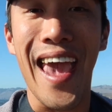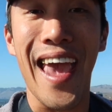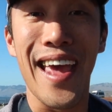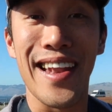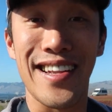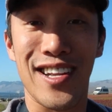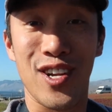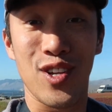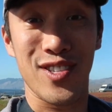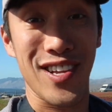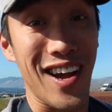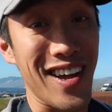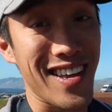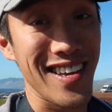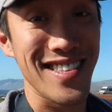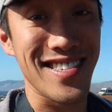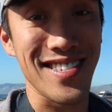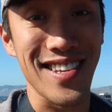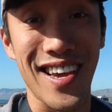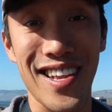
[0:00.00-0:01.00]
and
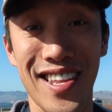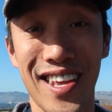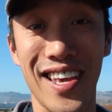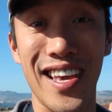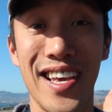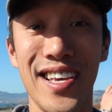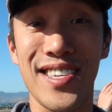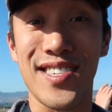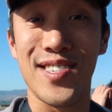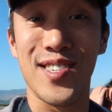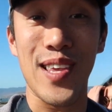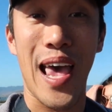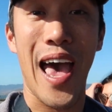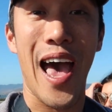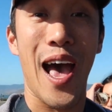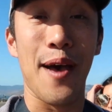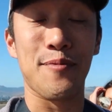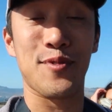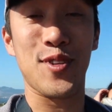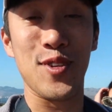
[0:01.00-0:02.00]
Duncan's Landing is
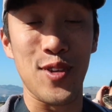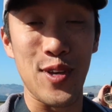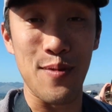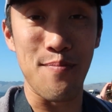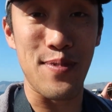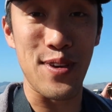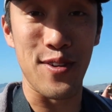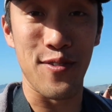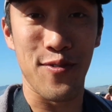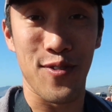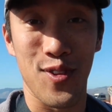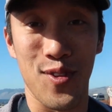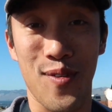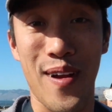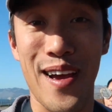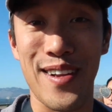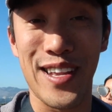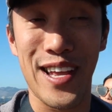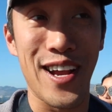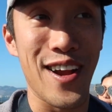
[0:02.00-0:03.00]
absolutely beautiful
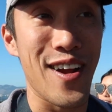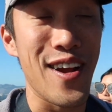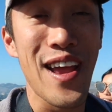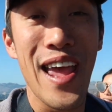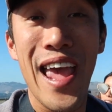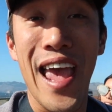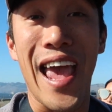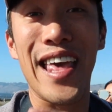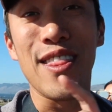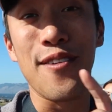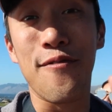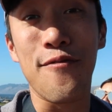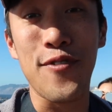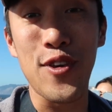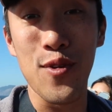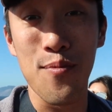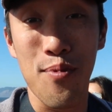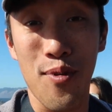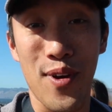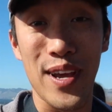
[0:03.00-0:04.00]
around here, and the
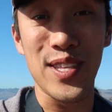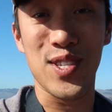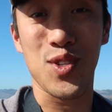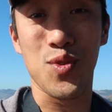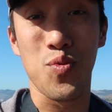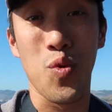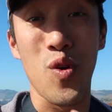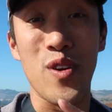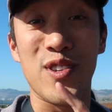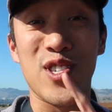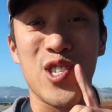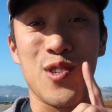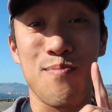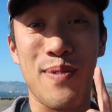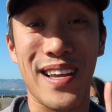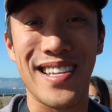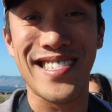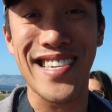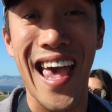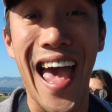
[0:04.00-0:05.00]
viewpoints were
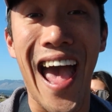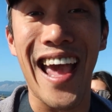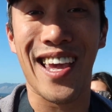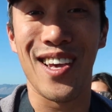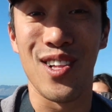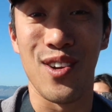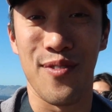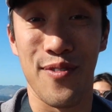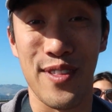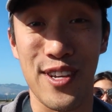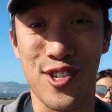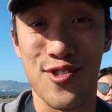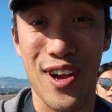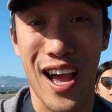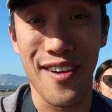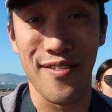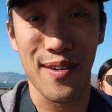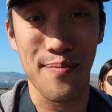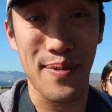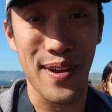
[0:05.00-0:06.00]
spectacular for the
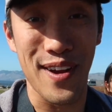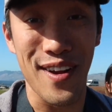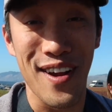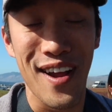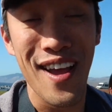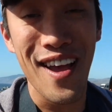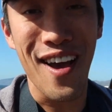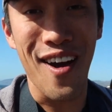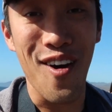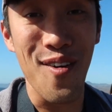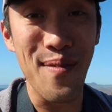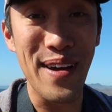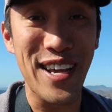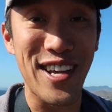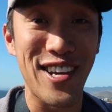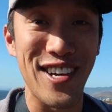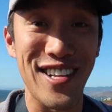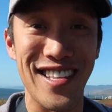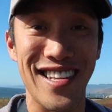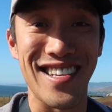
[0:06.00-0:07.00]
drive up here. Oh my
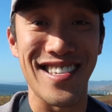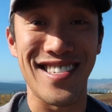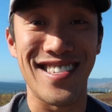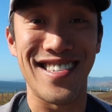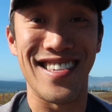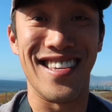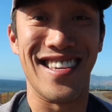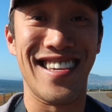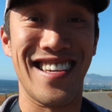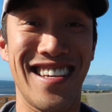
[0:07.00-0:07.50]
goodness.